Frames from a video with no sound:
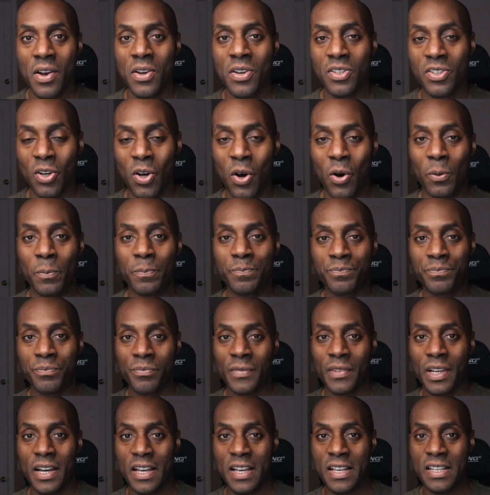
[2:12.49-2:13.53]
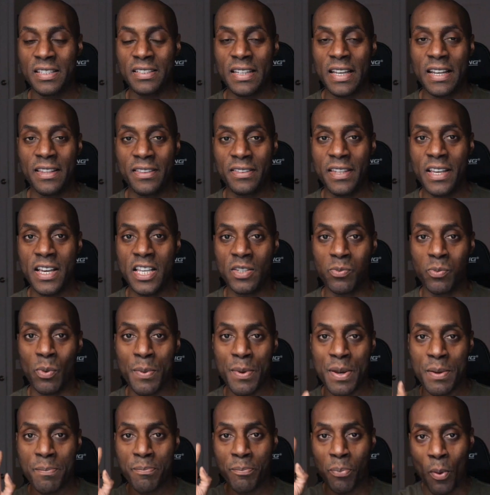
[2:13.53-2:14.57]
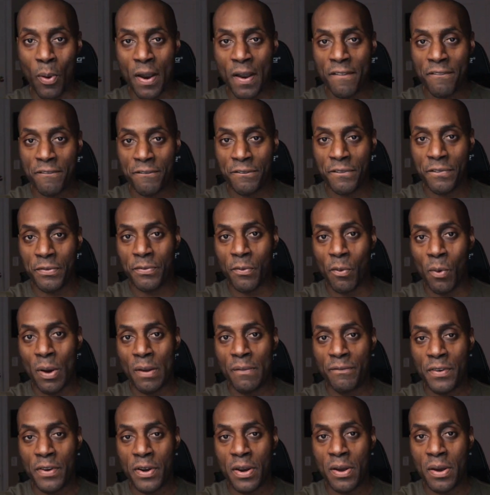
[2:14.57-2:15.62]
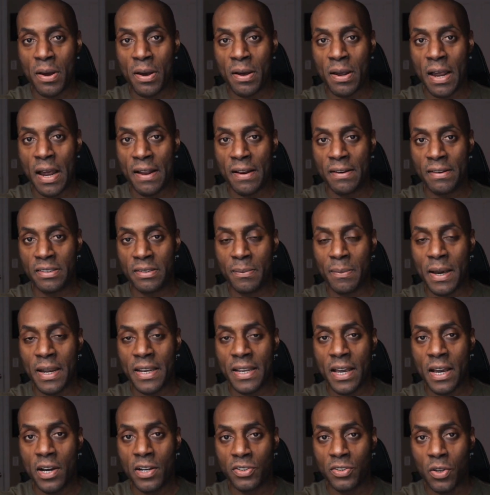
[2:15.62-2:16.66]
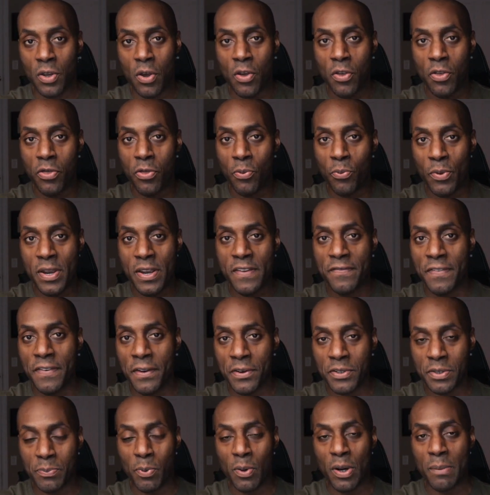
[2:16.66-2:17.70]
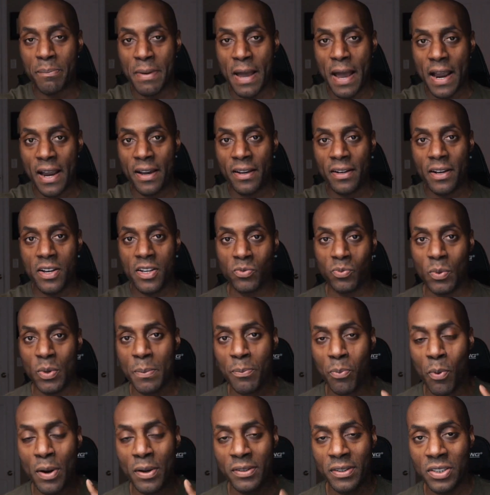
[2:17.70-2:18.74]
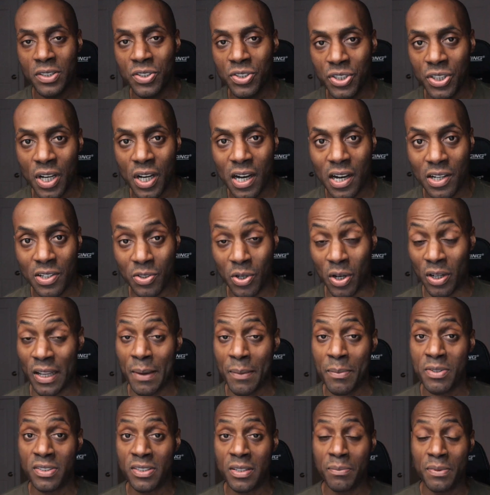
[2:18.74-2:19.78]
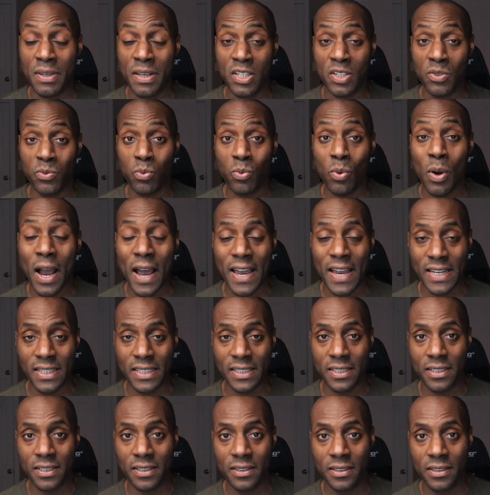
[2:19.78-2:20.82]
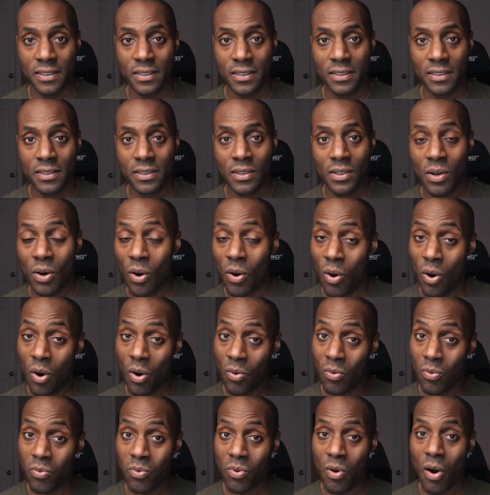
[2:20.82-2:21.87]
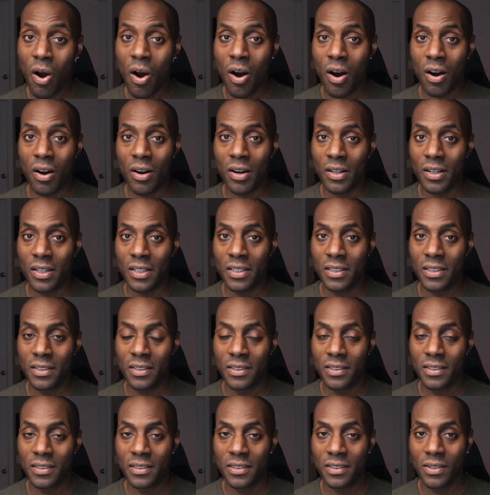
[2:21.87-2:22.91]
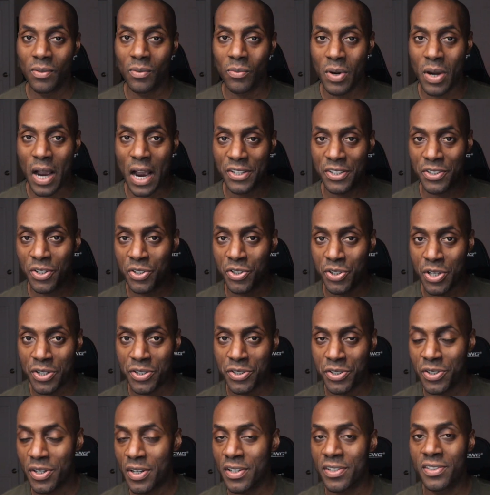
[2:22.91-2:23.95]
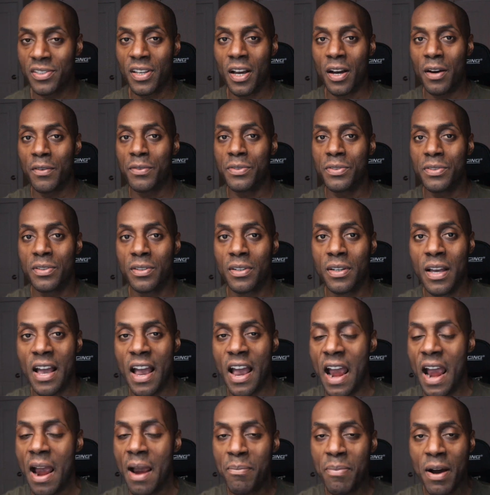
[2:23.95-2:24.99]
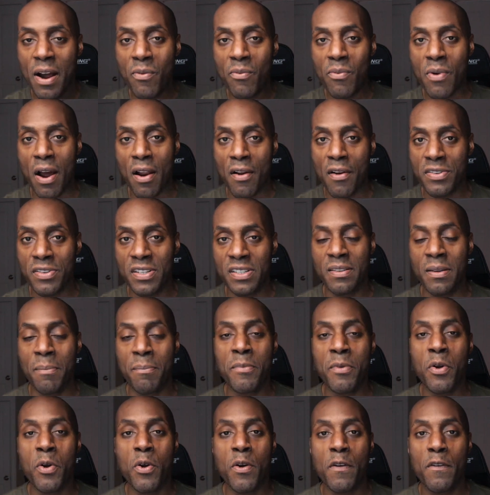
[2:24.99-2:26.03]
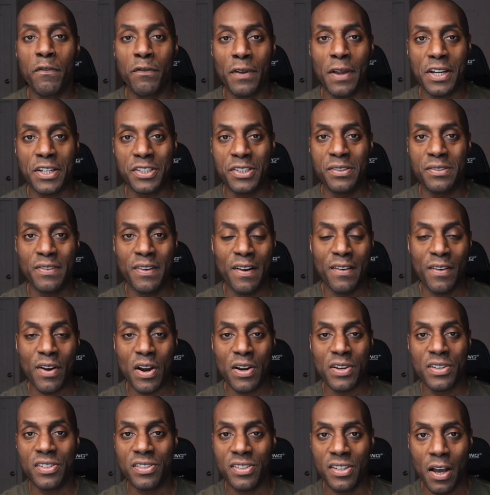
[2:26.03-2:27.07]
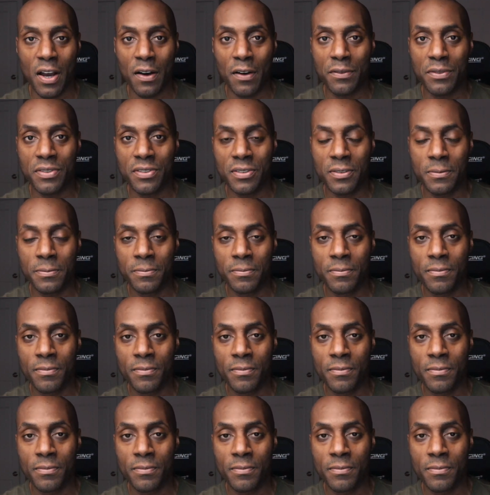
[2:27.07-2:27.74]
So it's like this, when we point one finger at somebody else, three fingers point back at us. When we point to judge or label something that's right or wrong, we're actually judging ourselves. Everybody around us is a mirror reflection of ourselves.